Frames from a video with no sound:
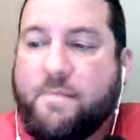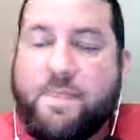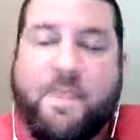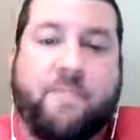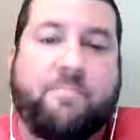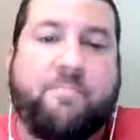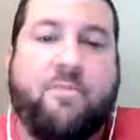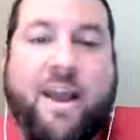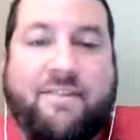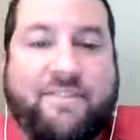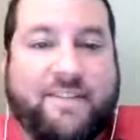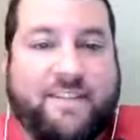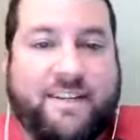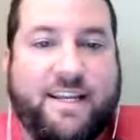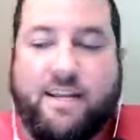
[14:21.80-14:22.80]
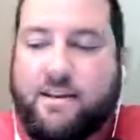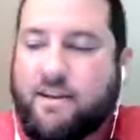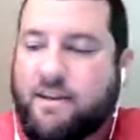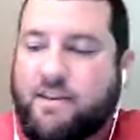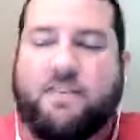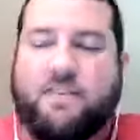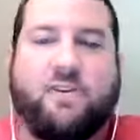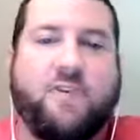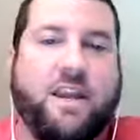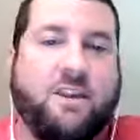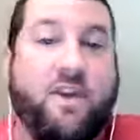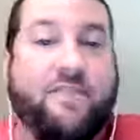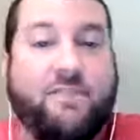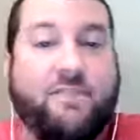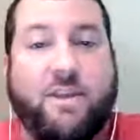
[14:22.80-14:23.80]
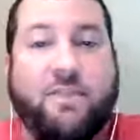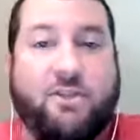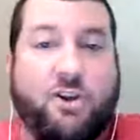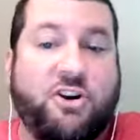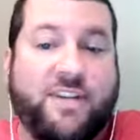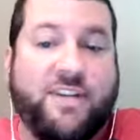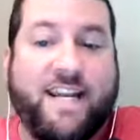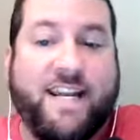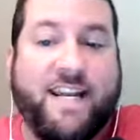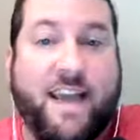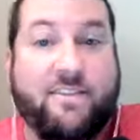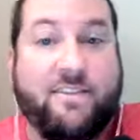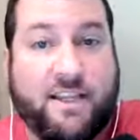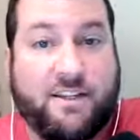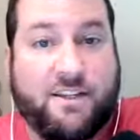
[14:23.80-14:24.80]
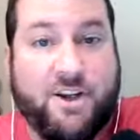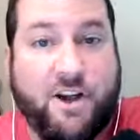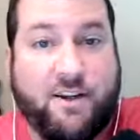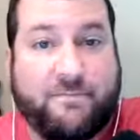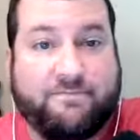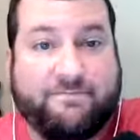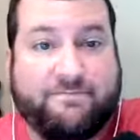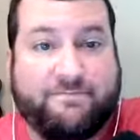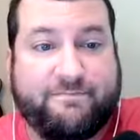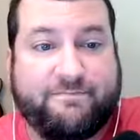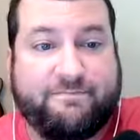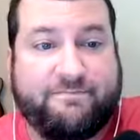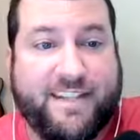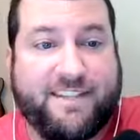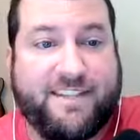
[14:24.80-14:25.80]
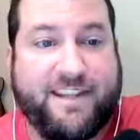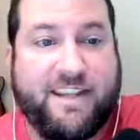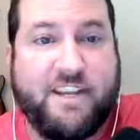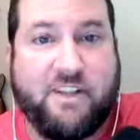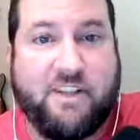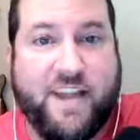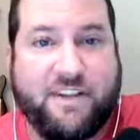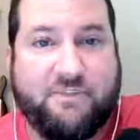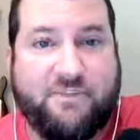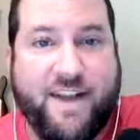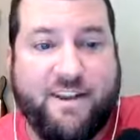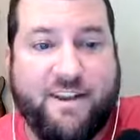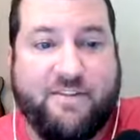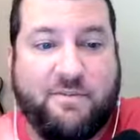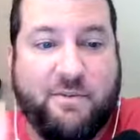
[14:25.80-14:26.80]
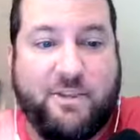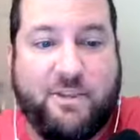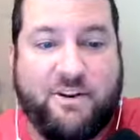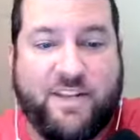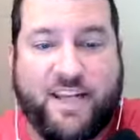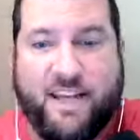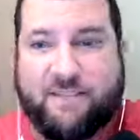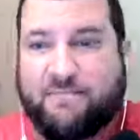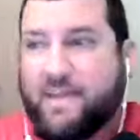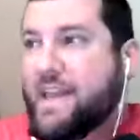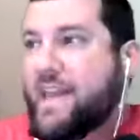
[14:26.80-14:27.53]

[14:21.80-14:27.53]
The privacy, okay, you have to be 13 to have a TikTok. That's the legal age, right? You have to be 13.